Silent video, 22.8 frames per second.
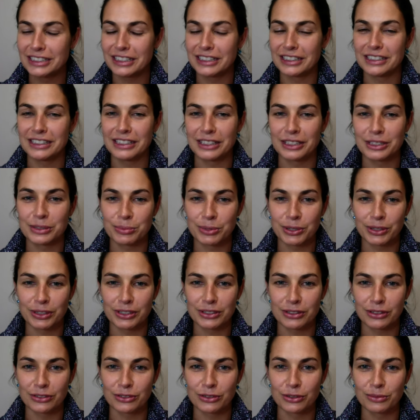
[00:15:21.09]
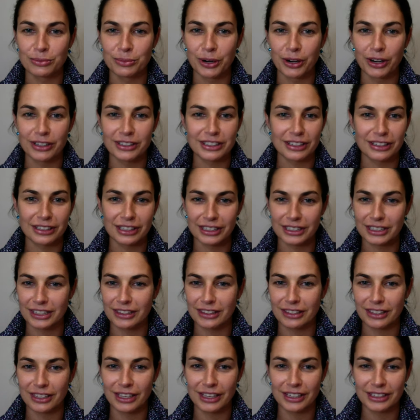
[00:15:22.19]
any experience on your part connected
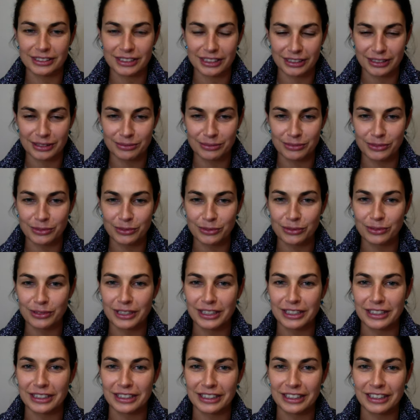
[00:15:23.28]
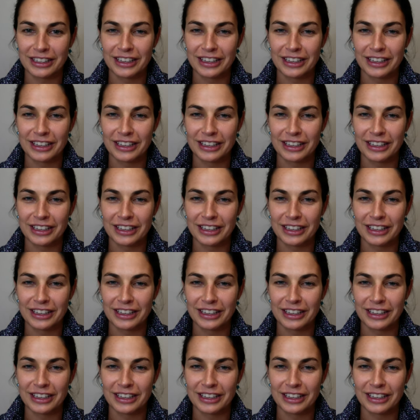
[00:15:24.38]
to that, I'm really